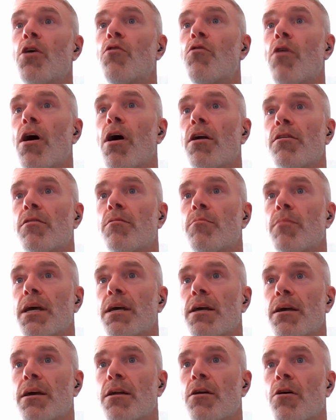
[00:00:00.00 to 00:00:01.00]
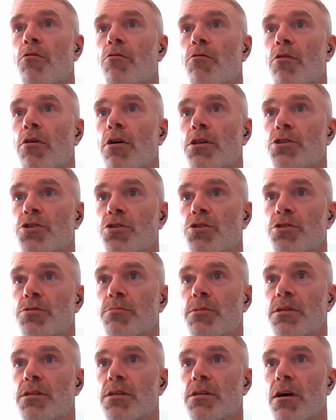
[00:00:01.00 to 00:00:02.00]
rather than making an overall
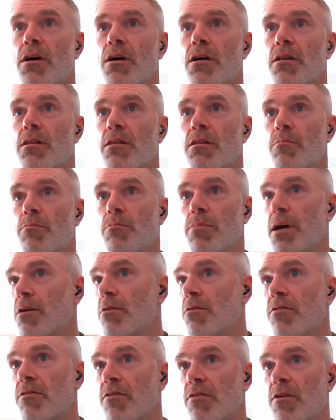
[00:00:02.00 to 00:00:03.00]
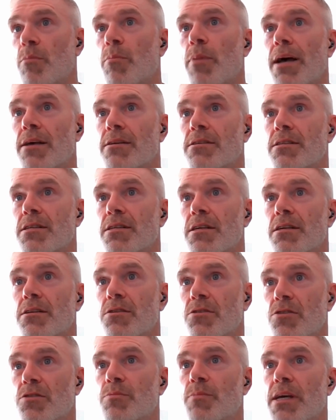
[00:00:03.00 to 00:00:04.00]
judgment on the parent's capacity
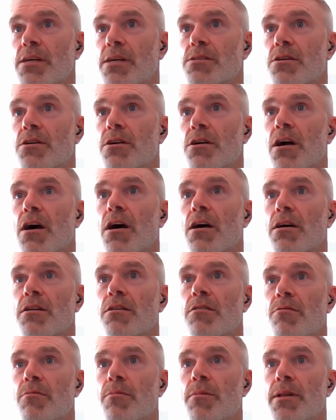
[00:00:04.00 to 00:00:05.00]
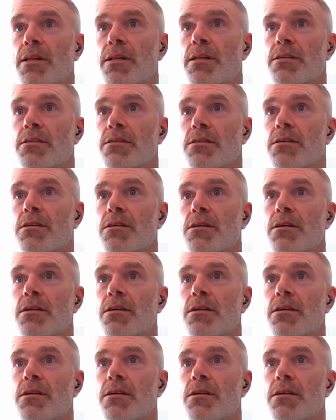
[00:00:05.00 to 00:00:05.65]
just based on their cognitive abilities.